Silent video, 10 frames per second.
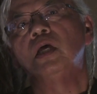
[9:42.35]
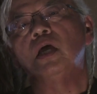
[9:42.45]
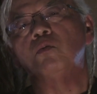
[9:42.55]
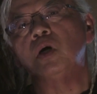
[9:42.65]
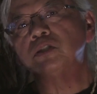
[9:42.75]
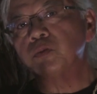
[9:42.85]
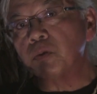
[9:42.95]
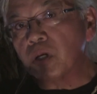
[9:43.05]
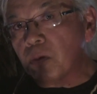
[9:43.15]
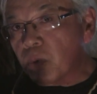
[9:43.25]
And once we
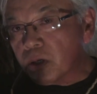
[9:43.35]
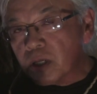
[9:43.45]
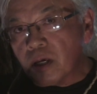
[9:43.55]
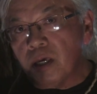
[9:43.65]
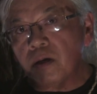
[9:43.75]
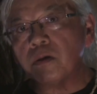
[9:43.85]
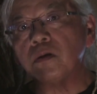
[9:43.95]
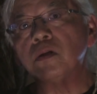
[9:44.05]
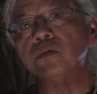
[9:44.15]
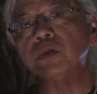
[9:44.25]
went up on the
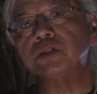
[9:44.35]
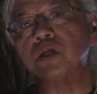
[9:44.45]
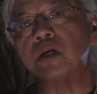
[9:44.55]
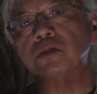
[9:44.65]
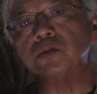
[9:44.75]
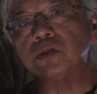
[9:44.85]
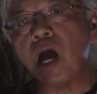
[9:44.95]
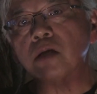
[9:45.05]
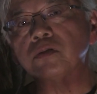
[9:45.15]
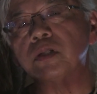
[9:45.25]
hill, we started to
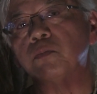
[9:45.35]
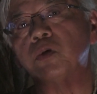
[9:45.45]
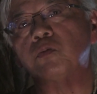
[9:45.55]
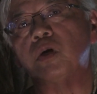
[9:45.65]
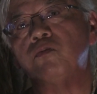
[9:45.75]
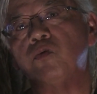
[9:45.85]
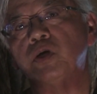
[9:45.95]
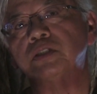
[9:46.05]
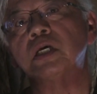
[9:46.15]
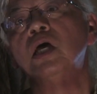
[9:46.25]
talk to them with one
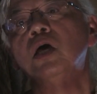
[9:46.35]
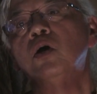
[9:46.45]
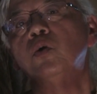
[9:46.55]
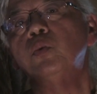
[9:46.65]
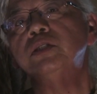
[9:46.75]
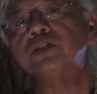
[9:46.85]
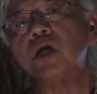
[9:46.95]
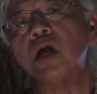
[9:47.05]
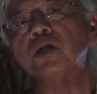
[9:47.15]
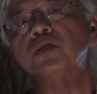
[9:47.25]
voice. We
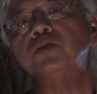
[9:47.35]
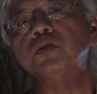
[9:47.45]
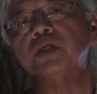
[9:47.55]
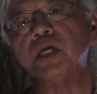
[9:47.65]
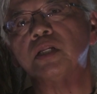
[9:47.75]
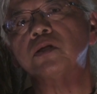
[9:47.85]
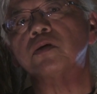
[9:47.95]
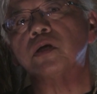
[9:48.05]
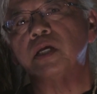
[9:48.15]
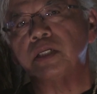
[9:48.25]
started to get
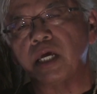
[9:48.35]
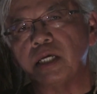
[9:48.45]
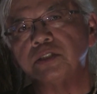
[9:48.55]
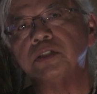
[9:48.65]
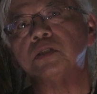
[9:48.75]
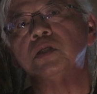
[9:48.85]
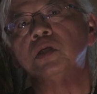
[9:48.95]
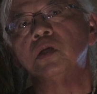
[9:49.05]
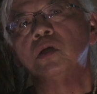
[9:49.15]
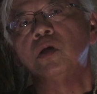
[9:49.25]
their attention,
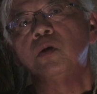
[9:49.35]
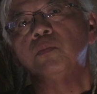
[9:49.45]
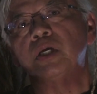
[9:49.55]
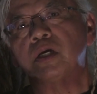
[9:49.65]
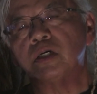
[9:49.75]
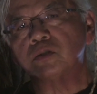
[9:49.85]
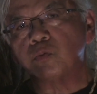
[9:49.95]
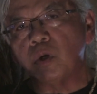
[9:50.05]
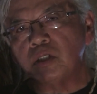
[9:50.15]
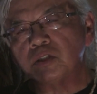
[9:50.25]
because
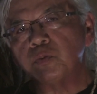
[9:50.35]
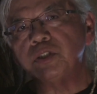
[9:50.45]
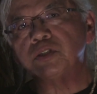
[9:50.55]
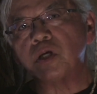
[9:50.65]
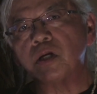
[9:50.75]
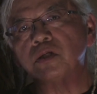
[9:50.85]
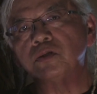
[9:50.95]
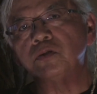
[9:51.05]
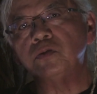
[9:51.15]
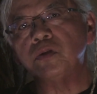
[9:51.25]
once we started
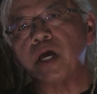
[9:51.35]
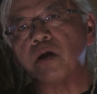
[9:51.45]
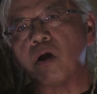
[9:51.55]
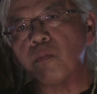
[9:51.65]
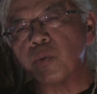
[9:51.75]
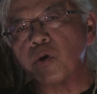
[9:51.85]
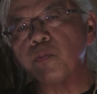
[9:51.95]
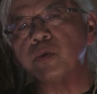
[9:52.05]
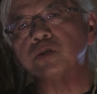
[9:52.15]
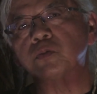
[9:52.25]
to do that, our
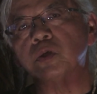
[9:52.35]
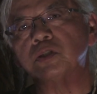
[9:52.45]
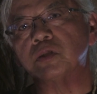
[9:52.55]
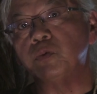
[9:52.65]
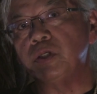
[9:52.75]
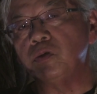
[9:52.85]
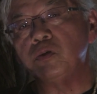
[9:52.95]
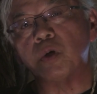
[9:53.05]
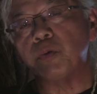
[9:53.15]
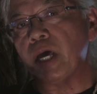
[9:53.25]
purpose was, and we
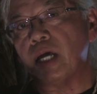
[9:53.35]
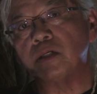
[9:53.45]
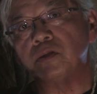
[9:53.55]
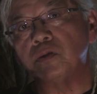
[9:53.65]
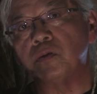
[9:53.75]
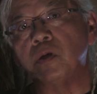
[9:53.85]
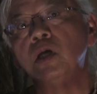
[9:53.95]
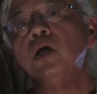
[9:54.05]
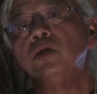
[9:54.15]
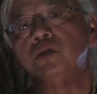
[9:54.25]
knew what we had to do,
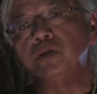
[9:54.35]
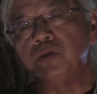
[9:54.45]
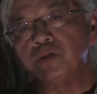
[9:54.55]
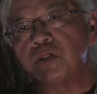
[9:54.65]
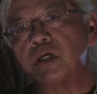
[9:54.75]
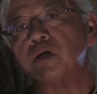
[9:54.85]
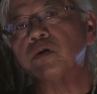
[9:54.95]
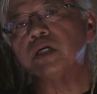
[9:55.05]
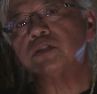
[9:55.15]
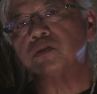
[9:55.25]
use the
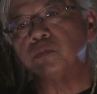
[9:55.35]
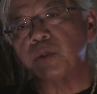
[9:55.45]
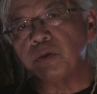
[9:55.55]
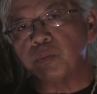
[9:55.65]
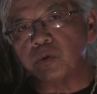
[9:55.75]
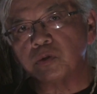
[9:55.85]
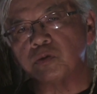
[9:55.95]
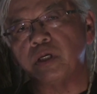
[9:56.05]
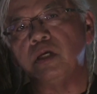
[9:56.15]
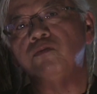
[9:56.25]
congressional people
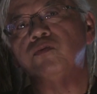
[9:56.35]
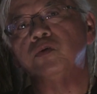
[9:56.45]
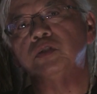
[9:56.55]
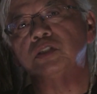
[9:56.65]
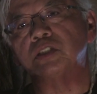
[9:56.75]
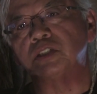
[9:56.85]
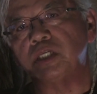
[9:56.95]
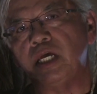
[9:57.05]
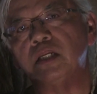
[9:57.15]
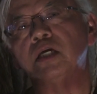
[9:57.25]
to influence the
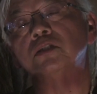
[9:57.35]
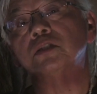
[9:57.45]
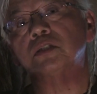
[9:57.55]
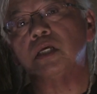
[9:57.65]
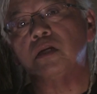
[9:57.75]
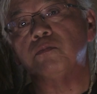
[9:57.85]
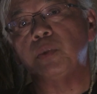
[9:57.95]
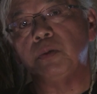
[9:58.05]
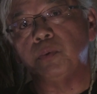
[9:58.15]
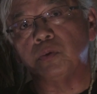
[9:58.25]
state legislative
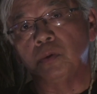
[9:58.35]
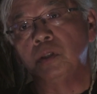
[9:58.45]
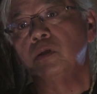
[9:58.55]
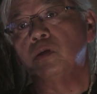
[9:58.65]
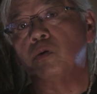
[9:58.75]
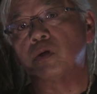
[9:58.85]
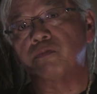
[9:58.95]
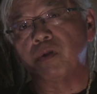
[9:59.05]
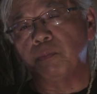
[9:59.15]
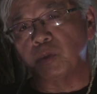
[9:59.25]
people in order
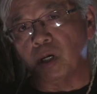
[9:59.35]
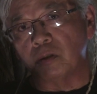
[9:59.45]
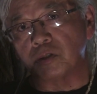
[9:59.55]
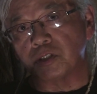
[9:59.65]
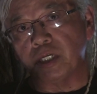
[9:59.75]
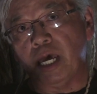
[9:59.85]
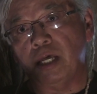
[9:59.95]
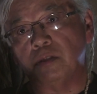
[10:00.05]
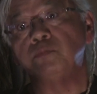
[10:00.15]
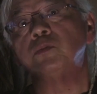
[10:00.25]
for them to
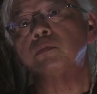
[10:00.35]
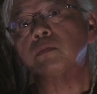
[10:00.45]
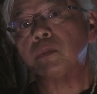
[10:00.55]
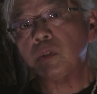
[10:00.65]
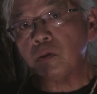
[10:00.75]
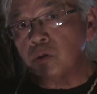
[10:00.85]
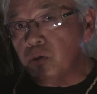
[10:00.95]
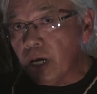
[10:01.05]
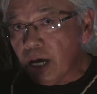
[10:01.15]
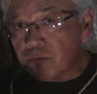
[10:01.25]
understand
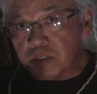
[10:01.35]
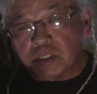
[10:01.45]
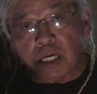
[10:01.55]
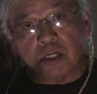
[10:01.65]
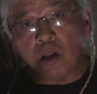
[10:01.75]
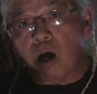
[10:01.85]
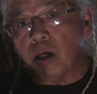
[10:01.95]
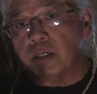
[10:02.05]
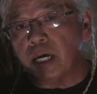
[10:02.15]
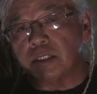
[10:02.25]
you have a state
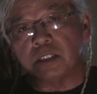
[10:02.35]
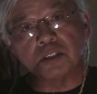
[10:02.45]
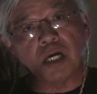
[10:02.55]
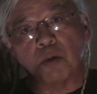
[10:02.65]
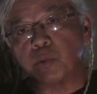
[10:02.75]
law that does not